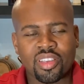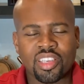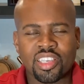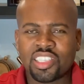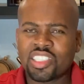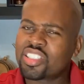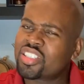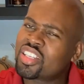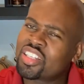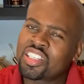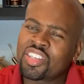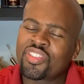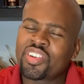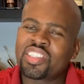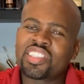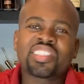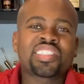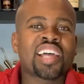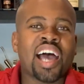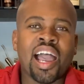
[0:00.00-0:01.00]
just a
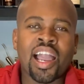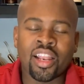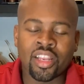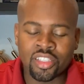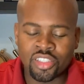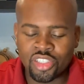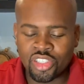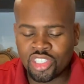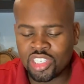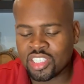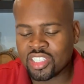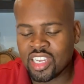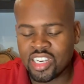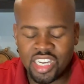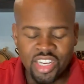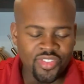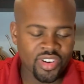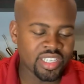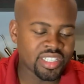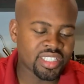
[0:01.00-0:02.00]
different style. It's just a
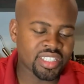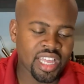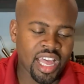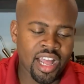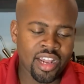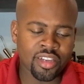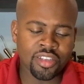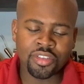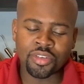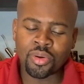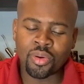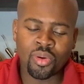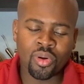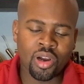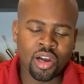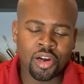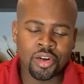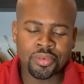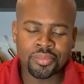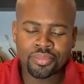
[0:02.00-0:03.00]
different style. You
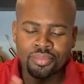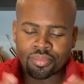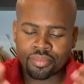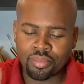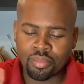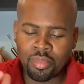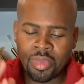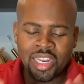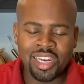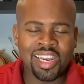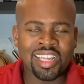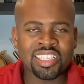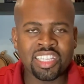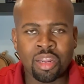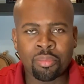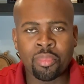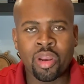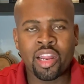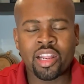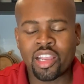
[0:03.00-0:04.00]
know, many Latin
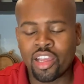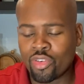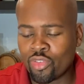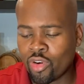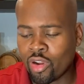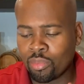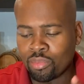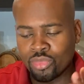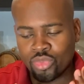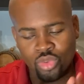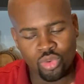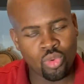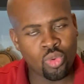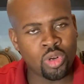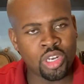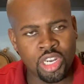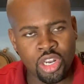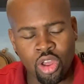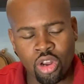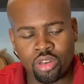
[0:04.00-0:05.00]
American rums go
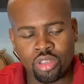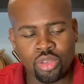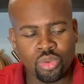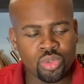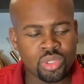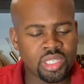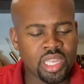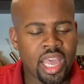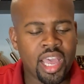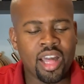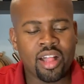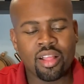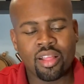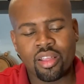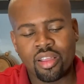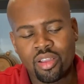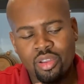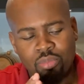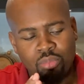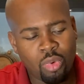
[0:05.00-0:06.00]
the DonQ style,
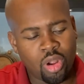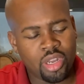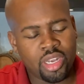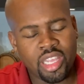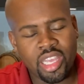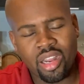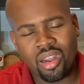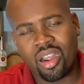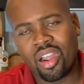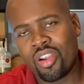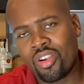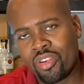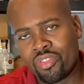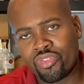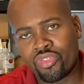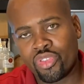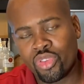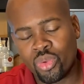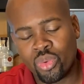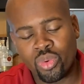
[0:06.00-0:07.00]
but there are a
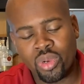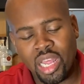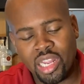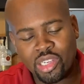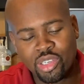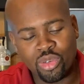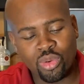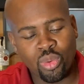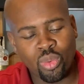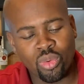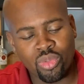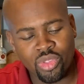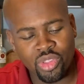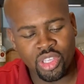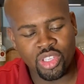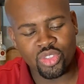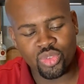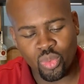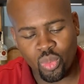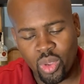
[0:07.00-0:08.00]
few that go
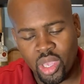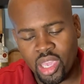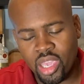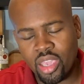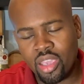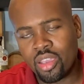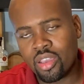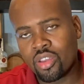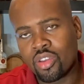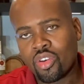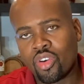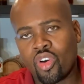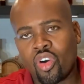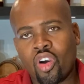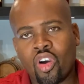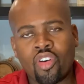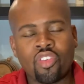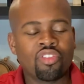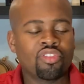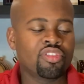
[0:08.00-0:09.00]
this way
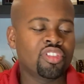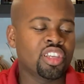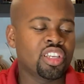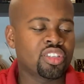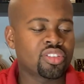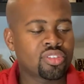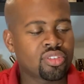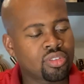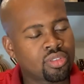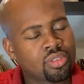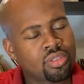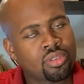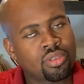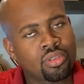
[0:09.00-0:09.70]
of this